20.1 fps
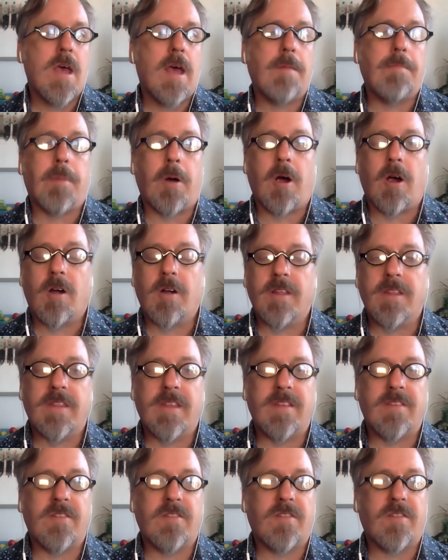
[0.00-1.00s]
part of
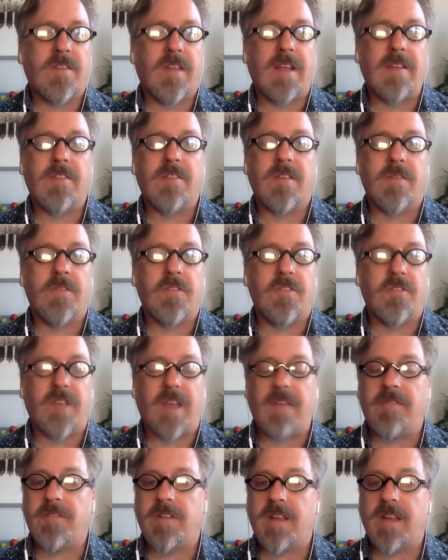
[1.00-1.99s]
this sense of
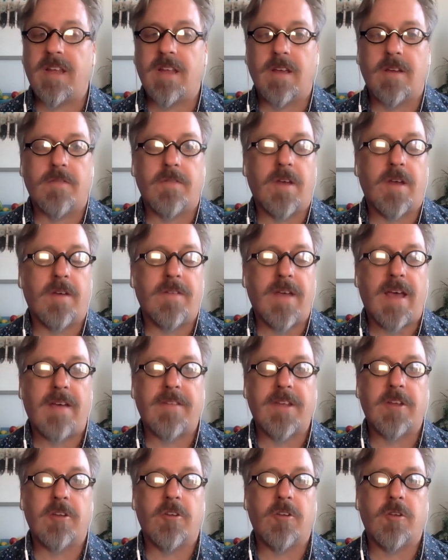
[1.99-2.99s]
safety of having
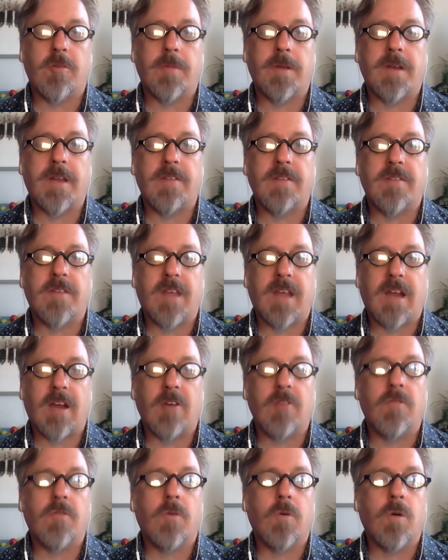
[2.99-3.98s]
your human needs cared
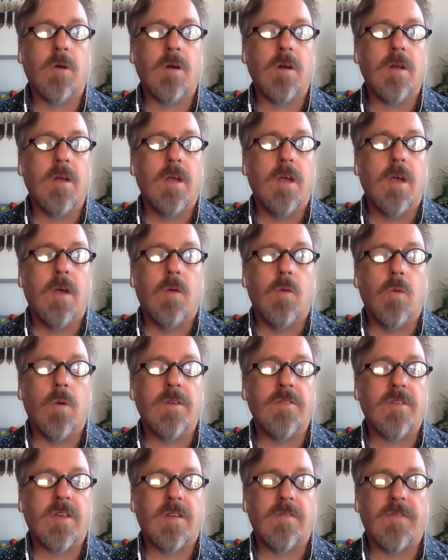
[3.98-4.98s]
for
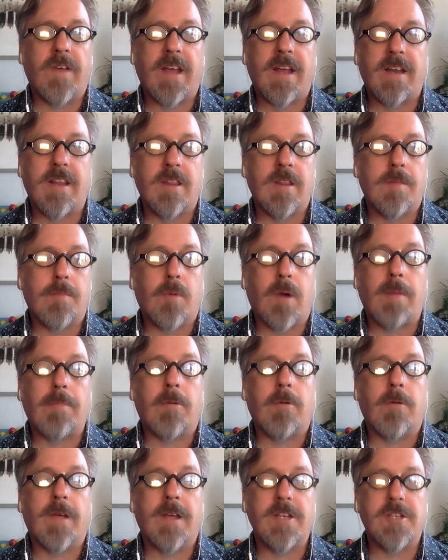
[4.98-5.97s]
was conveyed in the
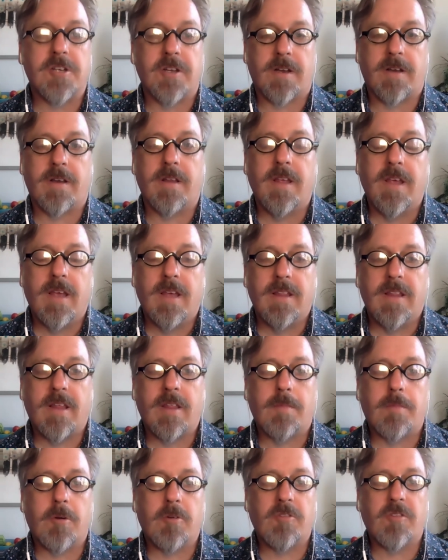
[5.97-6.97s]
preparation, that the
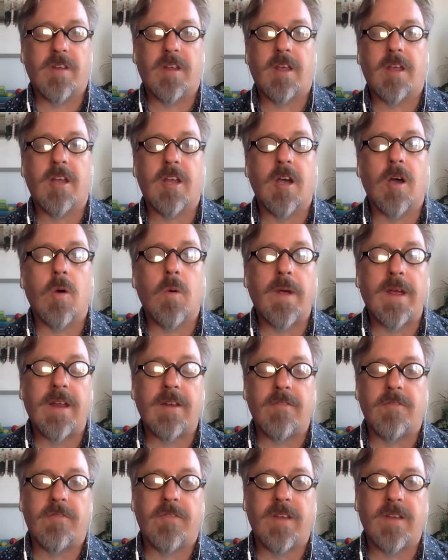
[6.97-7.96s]
person could go
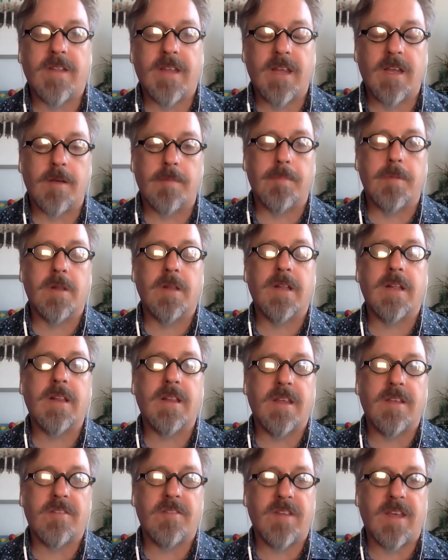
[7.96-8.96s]
in feeling
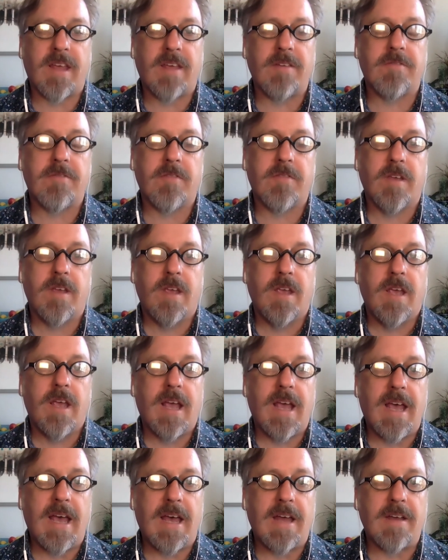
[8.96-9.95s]
completely safe
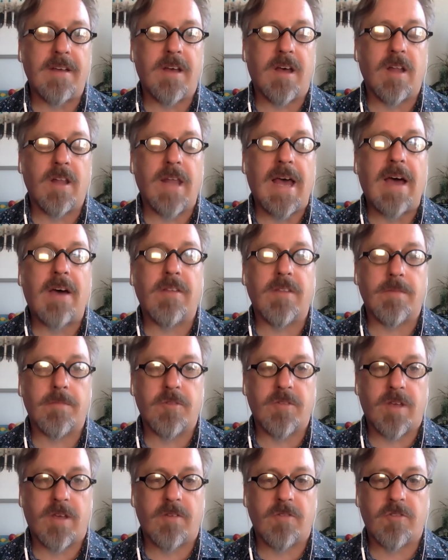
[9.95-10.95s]
and allow
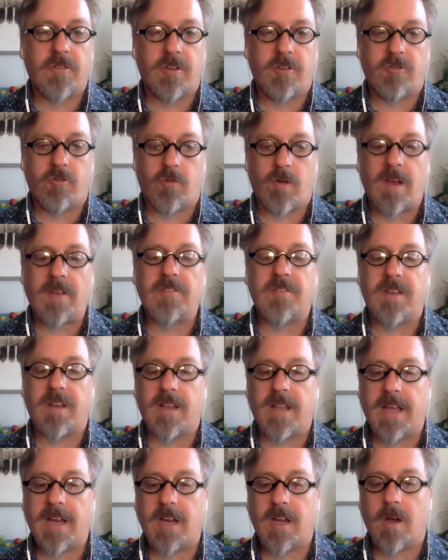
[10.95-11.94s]
themselves to trust and
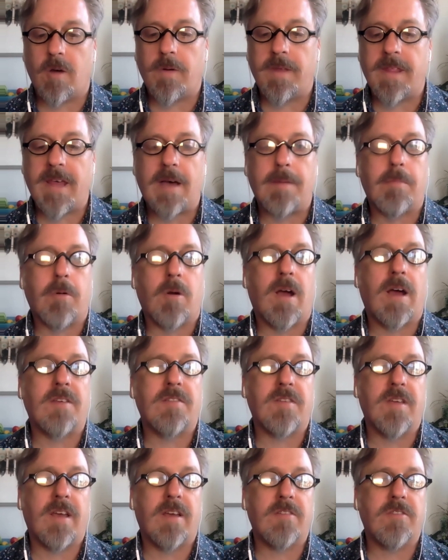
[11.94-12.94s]
let go in that
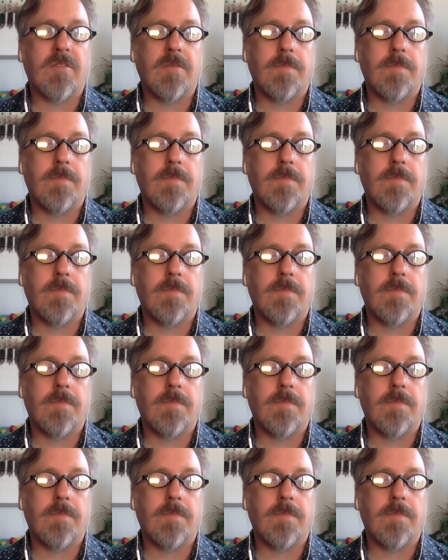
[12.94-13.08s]
process.